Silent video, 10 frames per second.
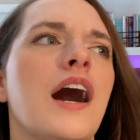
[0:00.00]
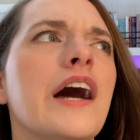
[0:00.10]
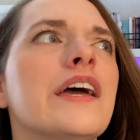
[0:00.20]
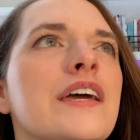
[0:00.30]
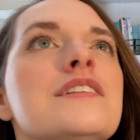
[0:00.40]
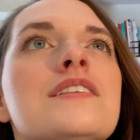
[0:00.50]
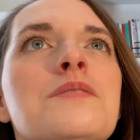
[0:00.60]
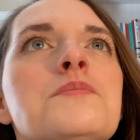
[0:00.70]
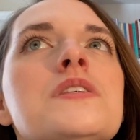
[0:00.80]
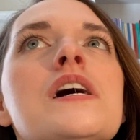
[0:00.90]
It
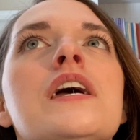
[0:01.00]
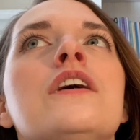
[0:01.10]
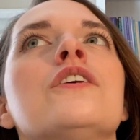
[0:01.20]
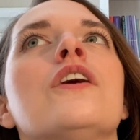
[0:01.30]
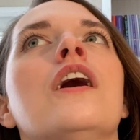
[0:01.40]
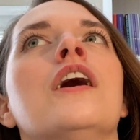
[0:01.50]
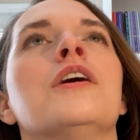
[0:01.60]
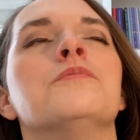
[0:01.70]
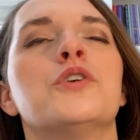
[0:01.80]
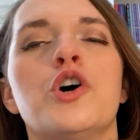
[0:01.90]
seems like
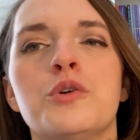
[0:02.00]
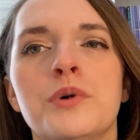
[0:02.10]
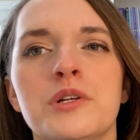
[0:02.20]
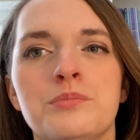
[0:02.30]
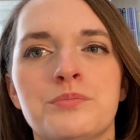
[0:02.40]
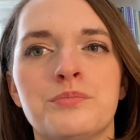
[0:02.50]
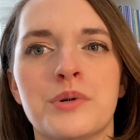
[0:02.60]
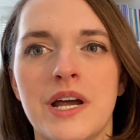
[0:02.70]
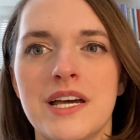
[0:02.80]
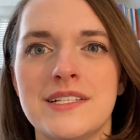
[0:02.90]
Kobold
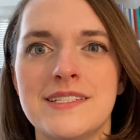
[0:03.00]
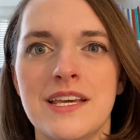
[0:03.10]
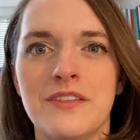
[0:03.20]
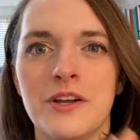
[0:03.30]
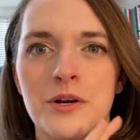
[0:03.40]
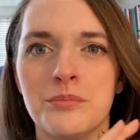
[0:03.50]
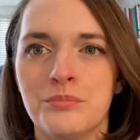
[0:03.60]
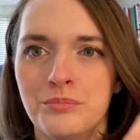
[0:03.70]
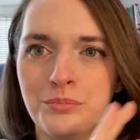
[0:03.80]
Press and their